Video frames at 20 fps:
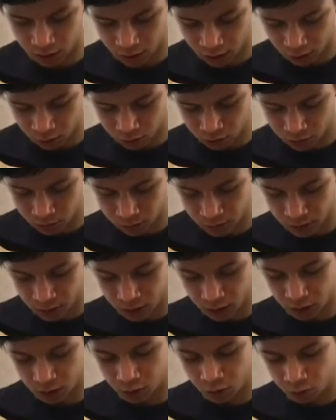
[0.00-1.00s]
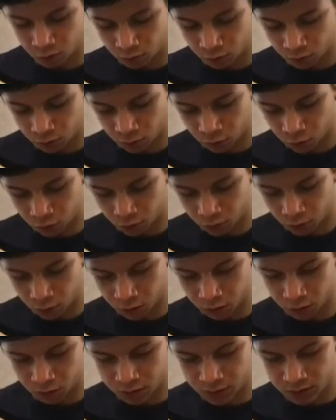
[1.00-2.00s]
out of the water
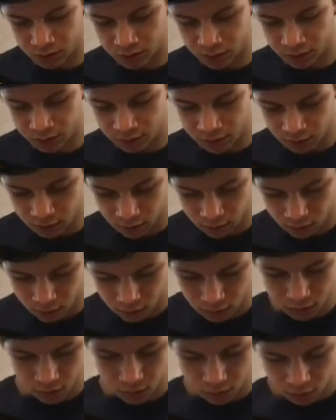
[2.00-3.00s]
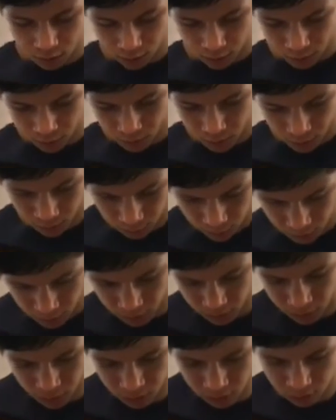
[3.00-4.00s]
bottle slit.
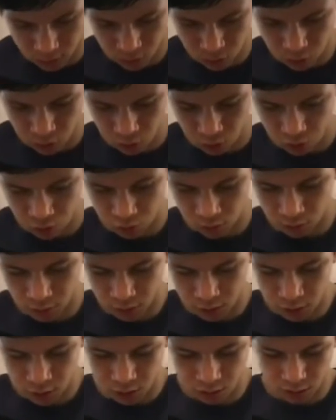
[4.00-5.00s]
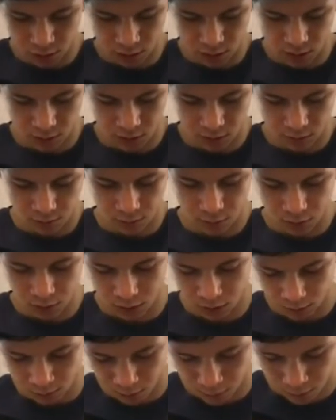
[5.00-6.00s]
Mine is a bit too much. Let's bring
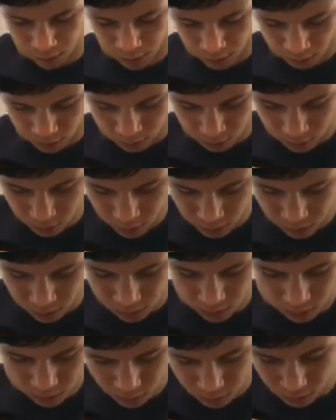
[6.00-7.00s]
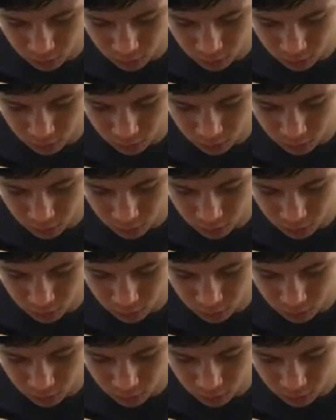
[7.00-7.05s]
it back a bit.